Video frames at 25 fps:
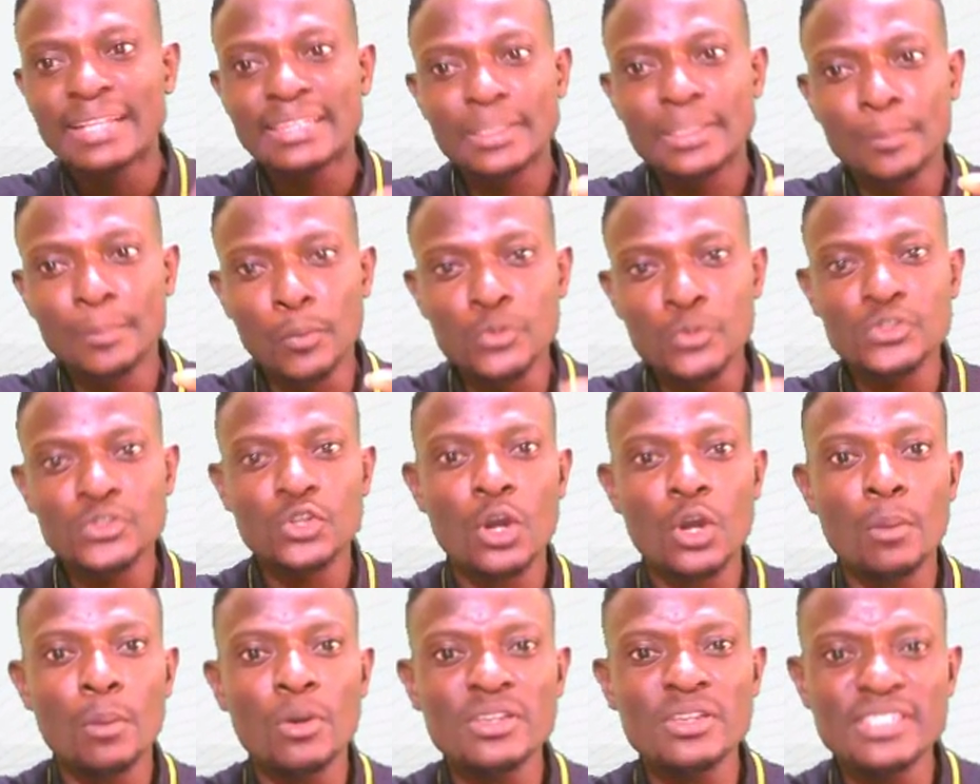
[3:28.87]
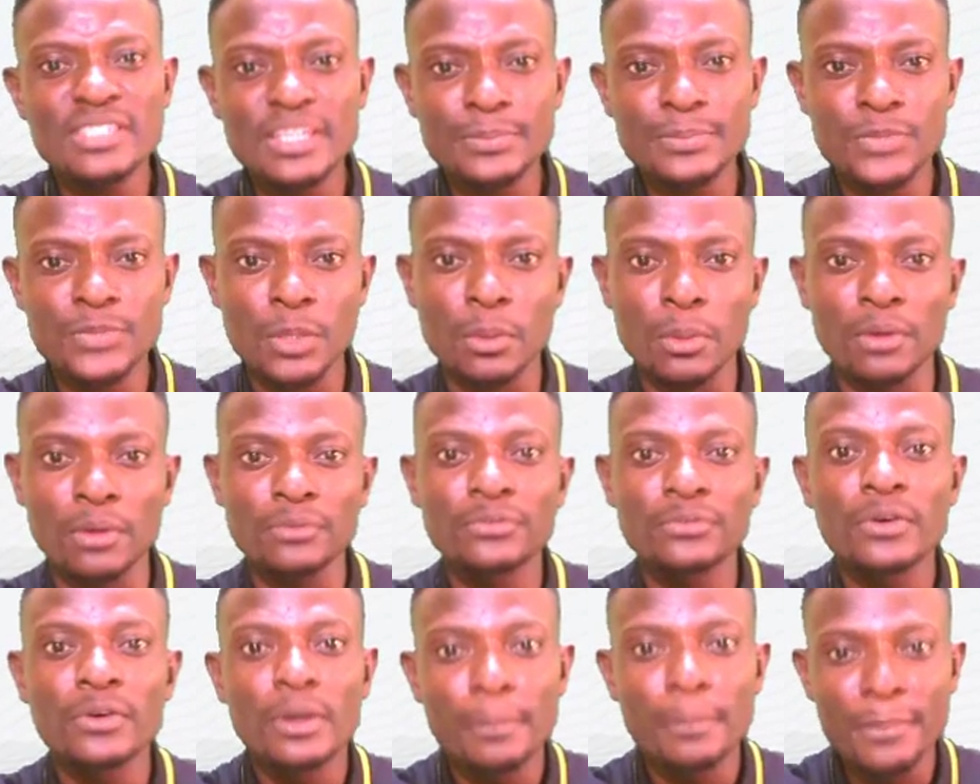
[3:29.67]
The most common symptom
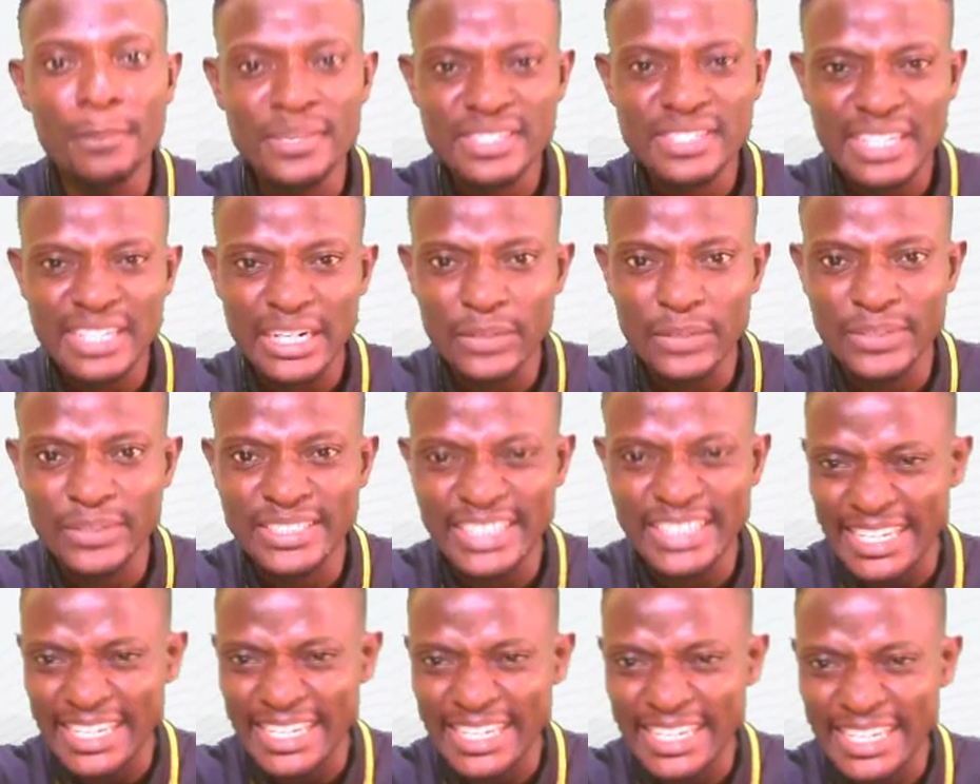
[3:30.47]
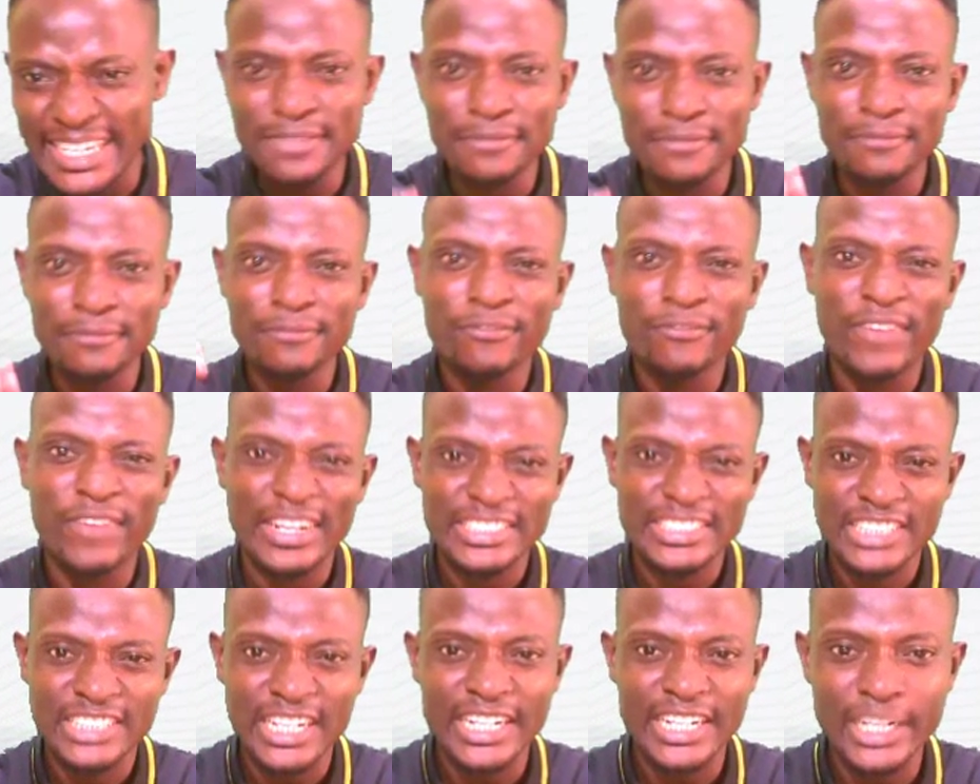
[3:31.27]
of miscarriage is
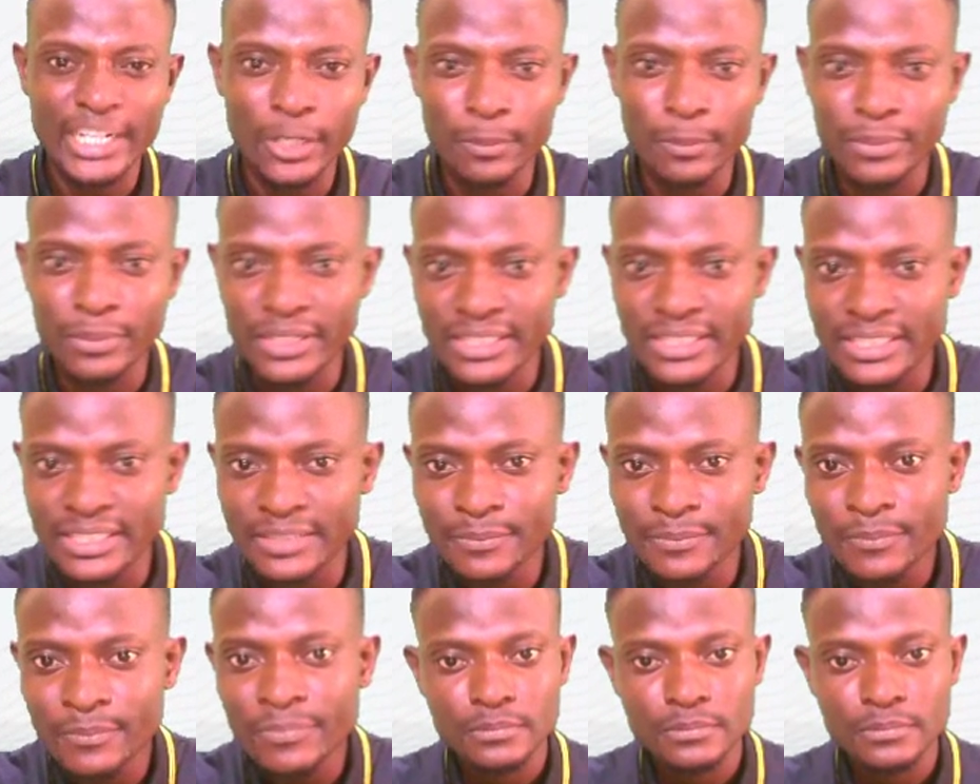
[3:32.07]
vaginal bleeding.